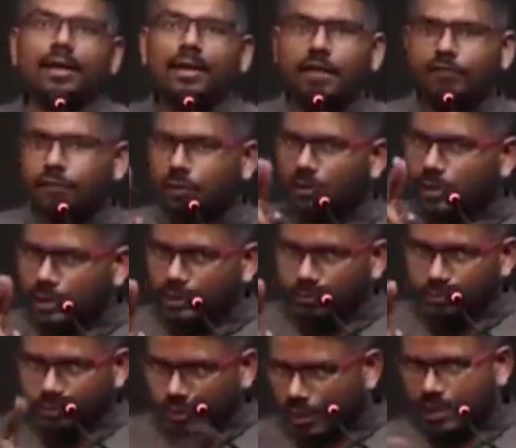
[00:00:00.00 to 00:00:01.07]
If you look at the
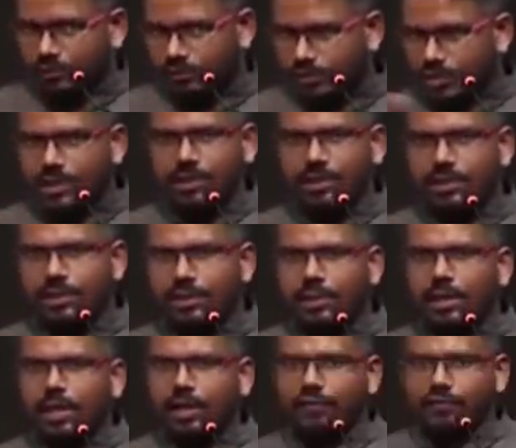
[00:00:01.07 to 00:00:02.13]
book and if you read it,
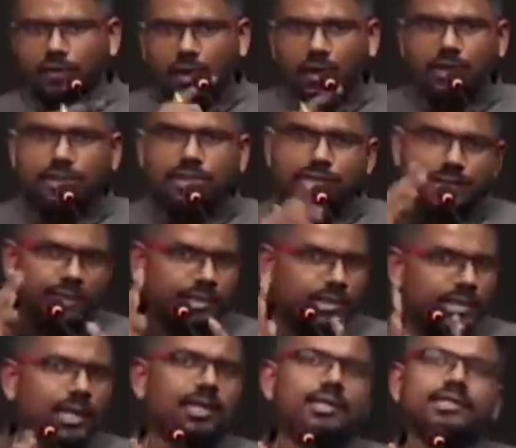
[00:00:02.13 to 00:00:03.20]
I've consciously
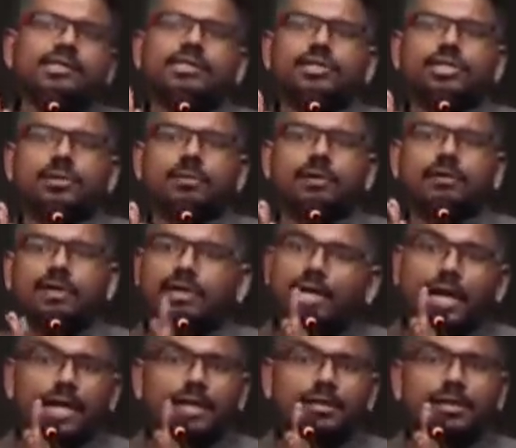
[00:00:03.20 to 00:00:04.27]
struck a distinction between
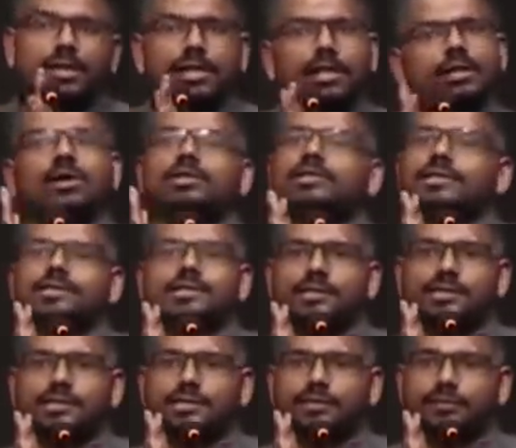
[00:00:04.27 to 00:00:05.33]
identity and
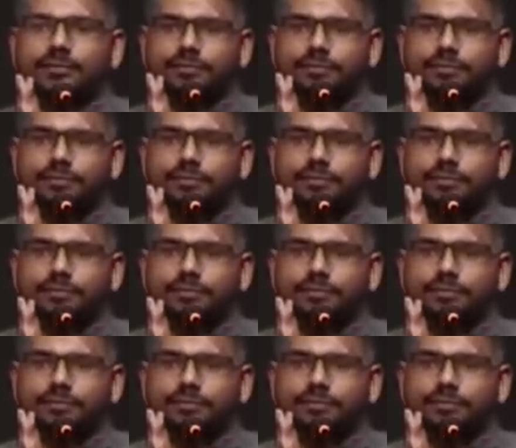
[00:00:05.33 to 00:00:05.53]
consciousness.